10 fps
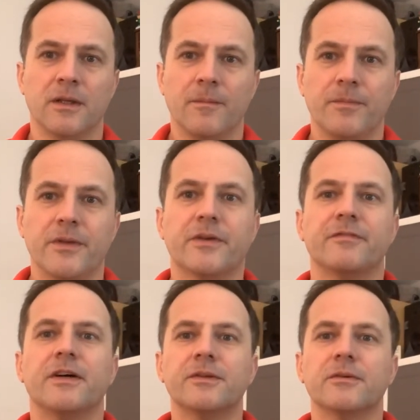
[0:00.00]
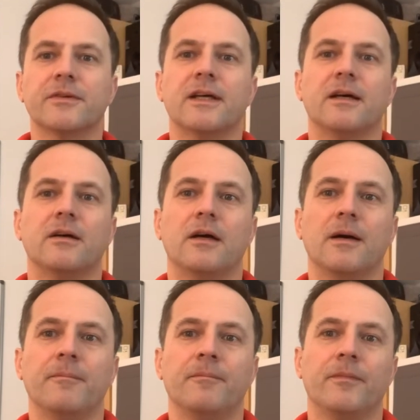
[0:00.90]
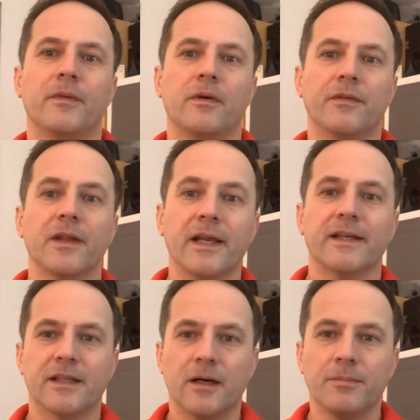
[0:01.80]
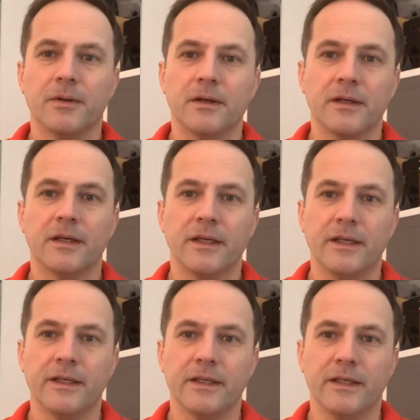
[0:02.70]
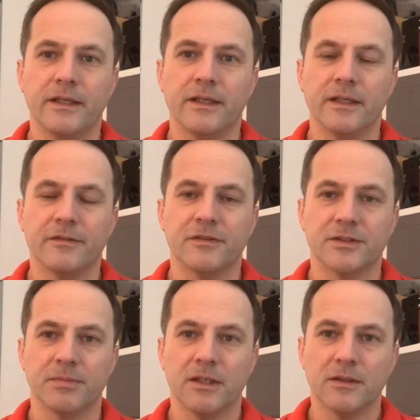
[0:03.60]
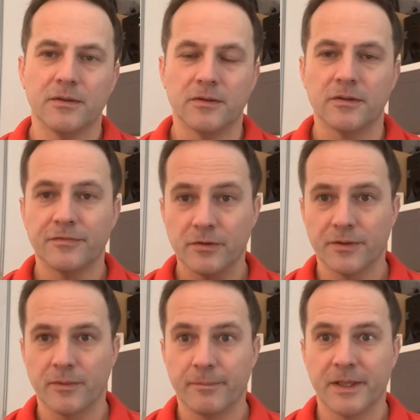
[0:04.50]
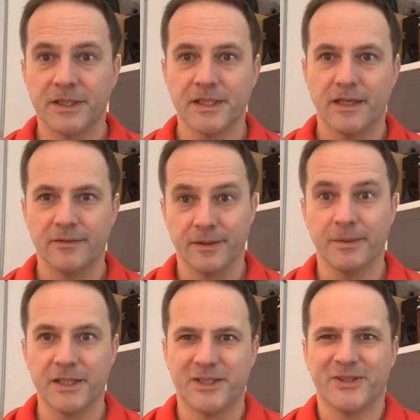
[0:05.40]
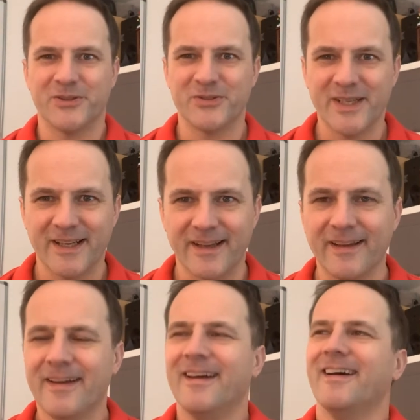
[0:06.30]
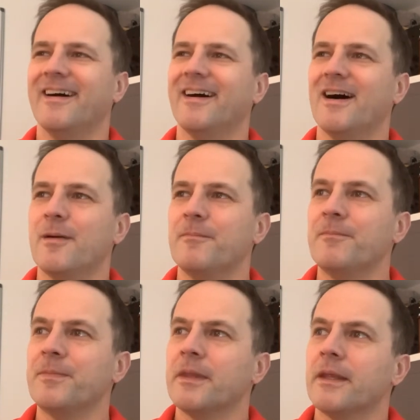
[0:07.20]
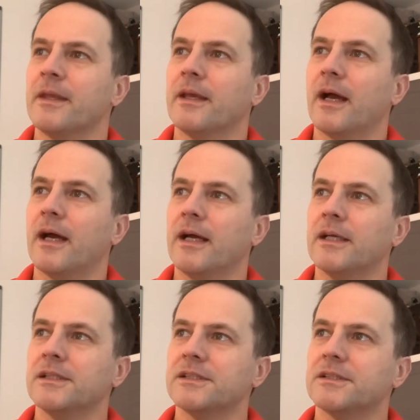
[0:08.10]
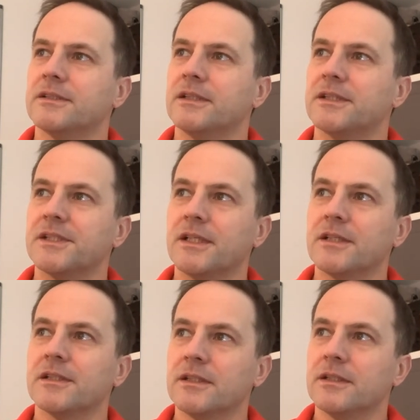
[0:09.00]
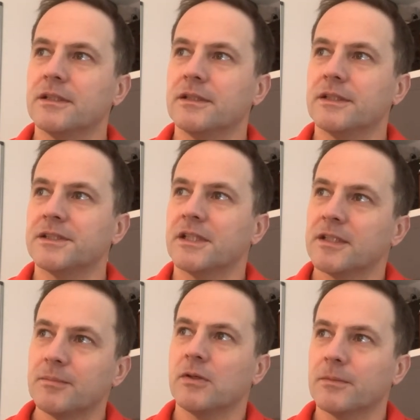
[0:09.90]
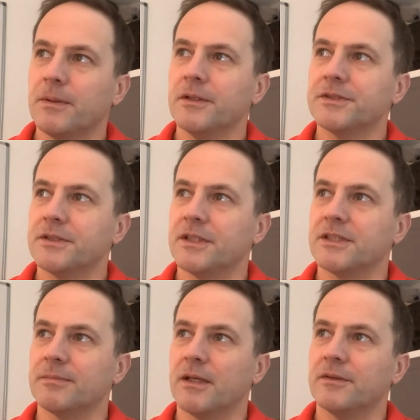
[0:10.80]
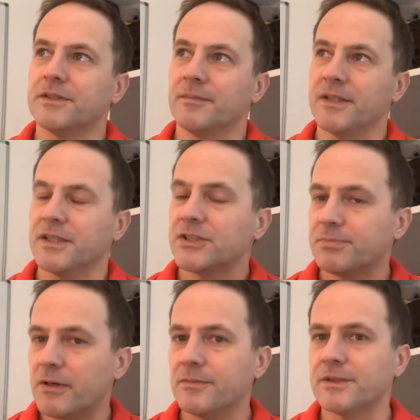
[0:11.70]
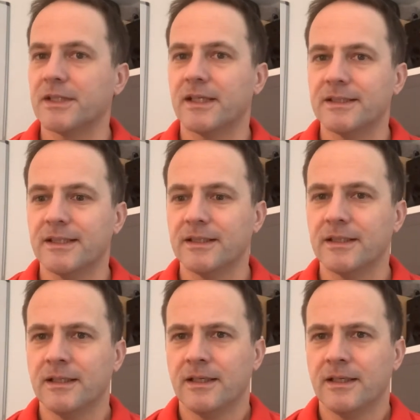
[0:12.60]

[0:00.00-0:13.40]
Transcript: You can find all of that on the link that I'll put in the footer below, or if you're on the web page now, on the page that you're reading. And there's another blog post that is about some of the experiments that I did.